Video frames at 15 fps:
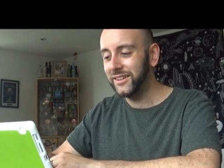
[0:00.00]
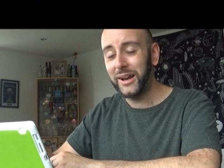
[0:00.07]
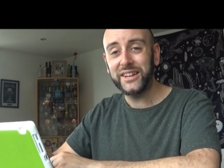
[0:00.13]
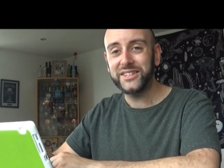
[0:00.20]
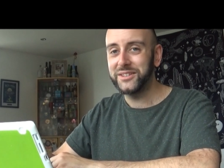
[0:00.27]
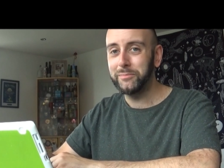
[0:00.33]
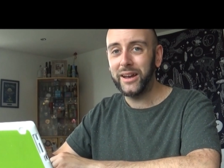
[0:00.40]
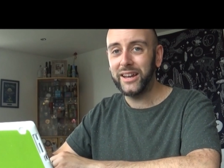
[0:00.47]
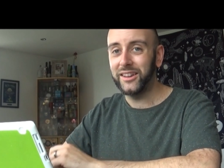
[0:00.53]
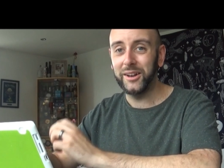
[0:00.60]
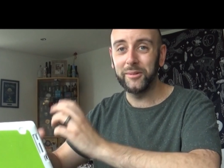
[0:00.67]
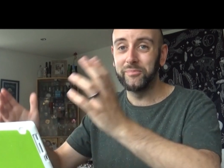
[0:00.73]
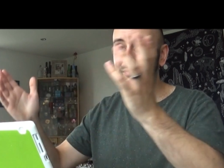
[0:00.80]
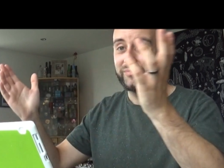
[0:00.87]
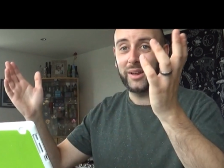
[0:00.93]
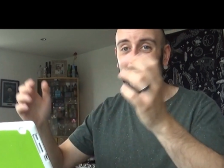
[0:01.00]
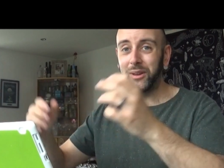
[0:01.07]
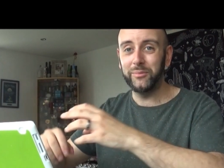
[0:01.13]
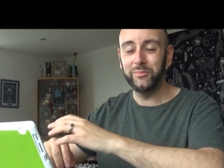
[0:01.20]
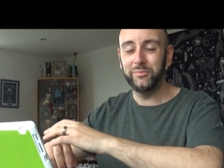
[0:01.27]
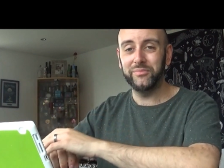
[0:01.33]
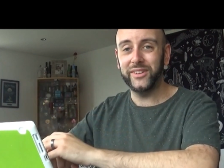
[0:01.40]
Aston Manor, I
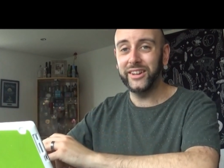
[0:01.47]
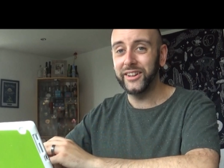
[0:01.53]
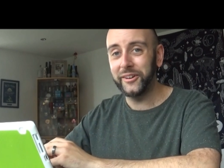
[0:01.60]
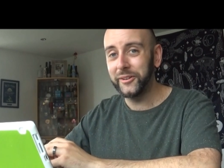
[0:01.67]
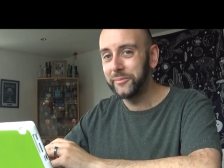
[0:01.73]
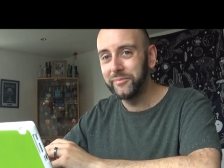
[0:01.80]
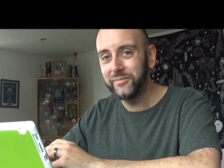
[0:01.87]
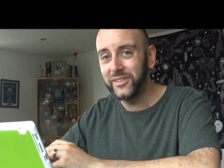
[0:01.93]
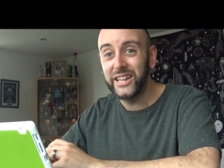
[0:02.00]
mean, you know,